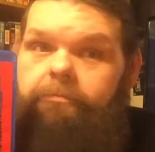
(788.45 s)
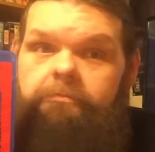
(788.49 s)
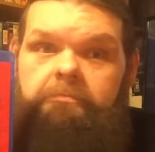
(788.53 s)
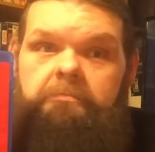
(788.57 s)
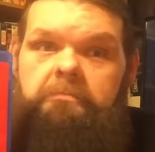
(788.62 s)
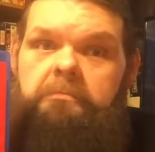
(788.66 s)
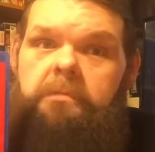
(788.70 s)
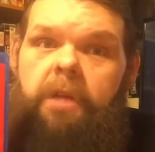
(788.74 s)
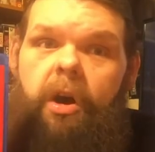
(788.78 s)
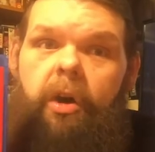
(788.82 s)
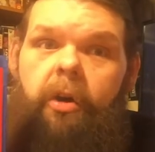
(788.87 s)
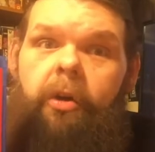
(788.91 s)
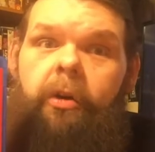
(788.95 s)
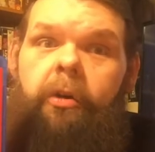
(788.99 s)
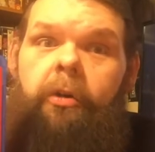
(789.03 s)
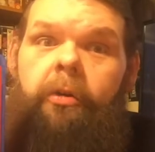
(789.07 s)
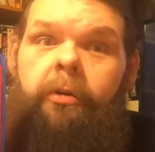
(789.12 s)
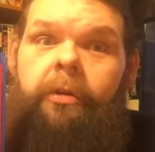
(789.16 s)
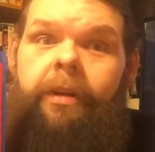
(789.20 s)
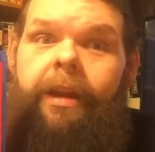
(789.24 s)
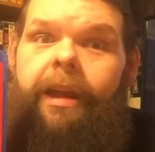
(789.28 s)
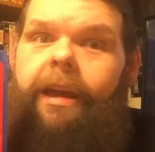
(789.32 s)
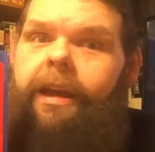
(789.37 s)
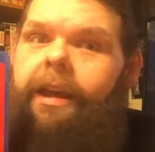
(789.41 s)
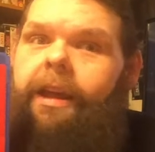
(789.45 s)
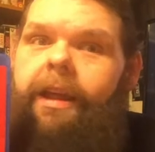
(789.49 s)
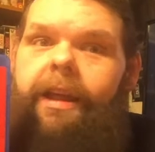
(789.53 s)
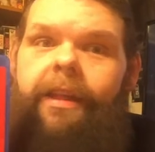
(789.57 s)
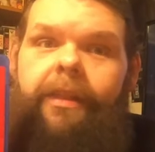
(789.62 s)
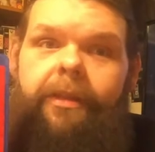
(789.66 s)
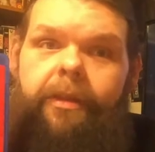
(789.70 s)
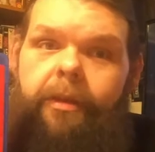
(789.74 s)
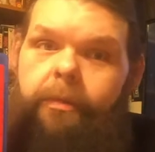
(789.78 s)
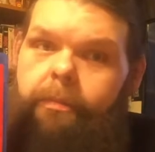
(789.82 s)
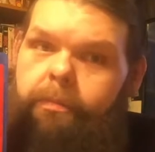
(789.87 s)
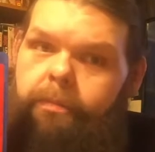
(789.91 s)
on the
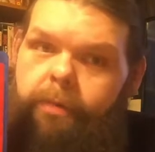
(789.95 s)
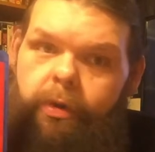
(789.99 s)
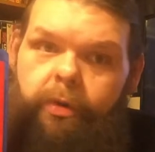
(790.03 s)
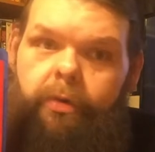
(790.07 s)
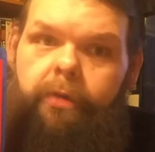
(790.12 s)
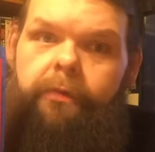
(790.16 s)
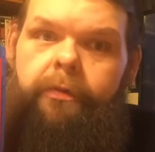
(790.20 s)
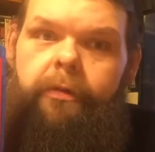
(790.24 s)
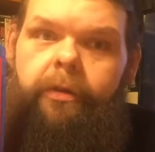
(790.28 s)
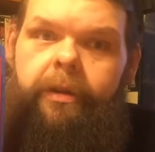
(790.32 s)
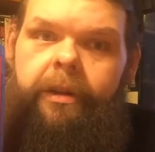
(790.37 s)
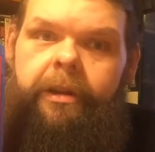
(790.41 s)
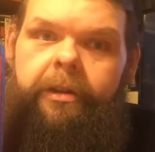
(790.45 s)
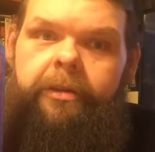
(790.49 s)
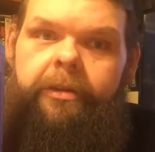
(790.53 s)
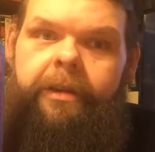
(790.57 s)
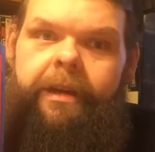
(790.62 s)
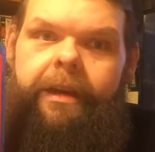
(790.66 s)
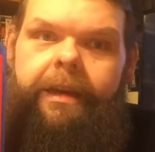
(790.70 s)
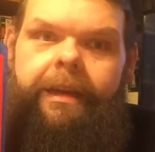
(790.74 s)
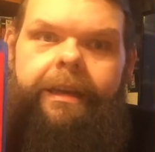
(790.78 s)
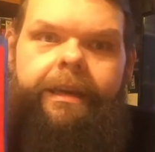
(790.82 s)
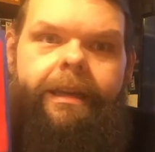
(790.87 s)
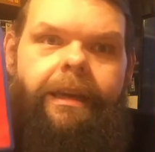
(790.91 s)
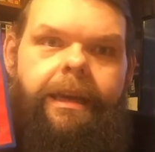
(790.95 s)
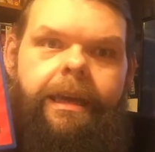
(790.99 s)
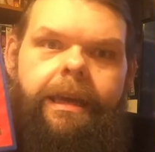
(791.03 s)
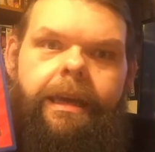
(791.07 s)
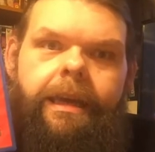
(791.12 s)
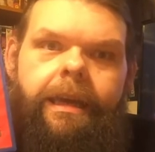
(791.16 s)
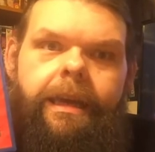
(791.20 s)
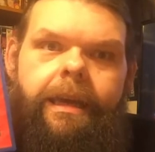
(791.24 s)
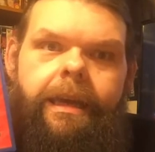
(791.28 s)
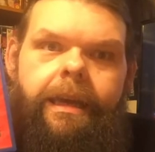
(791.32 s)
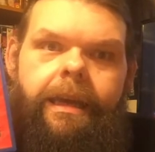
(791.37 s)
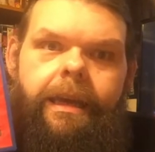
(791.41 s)
beautiful internet.
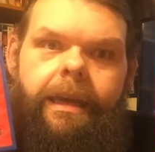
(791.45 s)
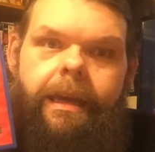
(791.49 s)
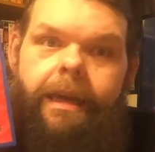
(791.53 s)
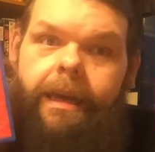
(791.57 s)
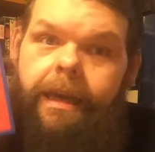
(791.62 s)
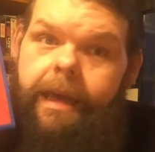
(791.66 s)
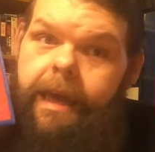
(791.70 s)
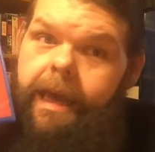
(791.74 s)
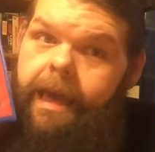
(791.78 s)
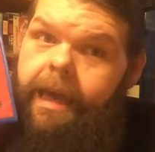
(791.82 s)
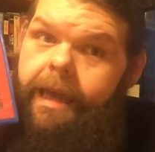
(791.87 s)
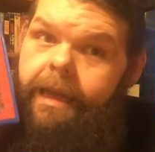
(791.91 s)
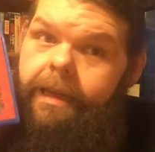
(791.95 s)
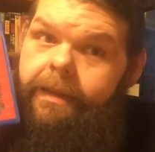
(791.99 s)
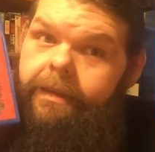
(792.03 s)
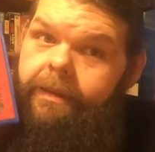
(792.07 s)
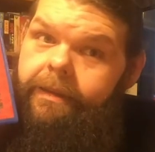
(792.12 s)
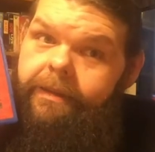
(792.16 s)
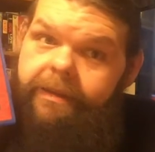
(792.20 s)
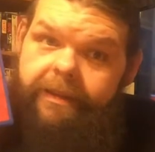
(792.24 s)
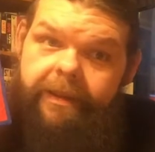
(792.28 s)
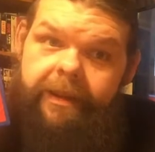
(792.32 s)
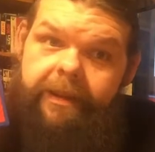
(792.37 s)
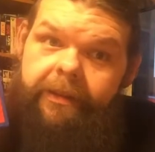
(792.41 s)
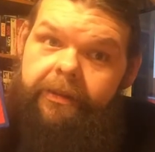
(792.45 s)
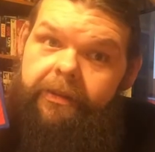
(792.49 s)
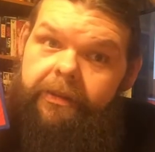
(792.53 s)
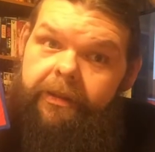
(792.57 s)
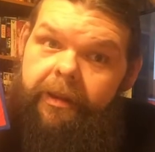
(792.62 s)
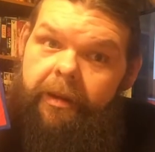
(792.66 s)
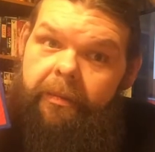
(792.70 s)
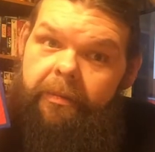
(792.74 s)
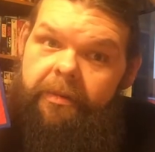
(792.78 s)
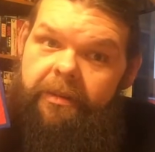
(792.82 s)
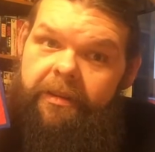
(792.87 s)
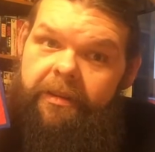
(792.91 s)
Says something.